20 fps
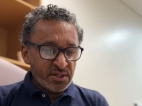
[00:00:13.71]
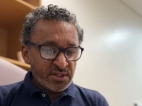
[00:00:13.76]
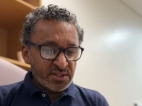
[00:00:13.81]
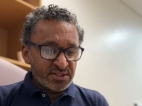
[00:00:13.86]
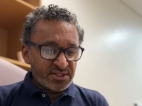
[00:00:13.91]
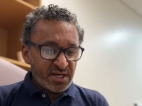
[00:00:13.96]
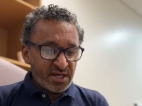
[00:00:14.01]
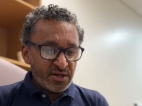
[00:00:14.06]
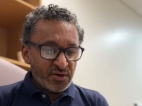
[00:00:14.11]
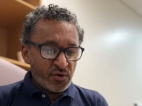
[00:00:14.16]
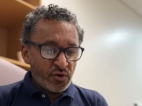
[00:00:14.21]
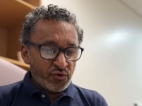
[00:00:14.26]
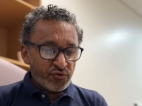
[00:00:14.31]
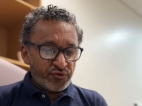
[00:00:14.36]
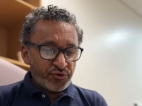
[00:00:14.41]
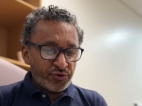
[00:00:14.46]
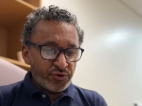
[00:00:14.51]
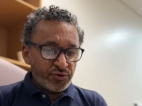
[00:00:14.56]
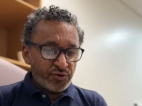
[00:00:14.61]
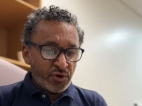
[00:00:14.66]
Take
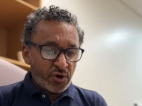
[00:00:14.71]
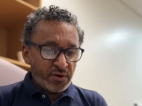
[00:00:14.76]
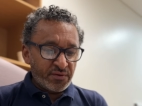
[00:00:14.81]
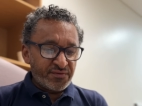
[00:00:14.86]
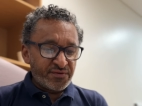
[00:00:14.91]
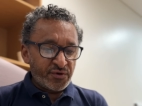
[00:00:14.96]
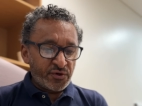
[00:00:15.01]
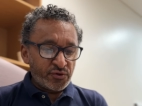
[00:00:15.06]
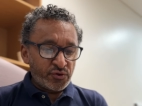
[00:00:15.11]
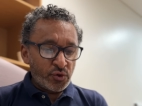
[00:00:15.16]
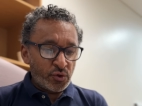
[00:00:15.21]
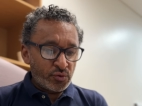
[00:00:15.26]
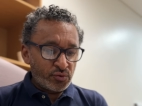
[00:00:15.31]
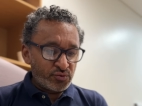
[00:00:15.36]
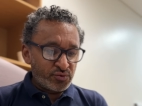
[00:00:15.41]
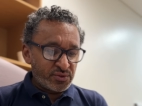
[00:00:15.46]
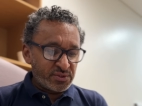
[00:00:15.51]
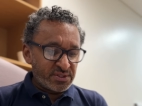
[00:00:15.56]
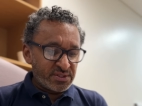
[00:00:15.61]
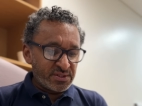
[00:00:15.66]
control of your
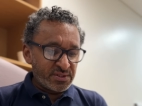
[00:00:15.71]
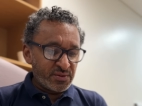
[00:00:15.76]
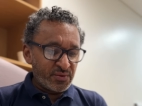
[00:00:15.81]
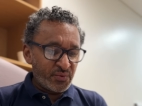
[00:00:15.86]
thoughts.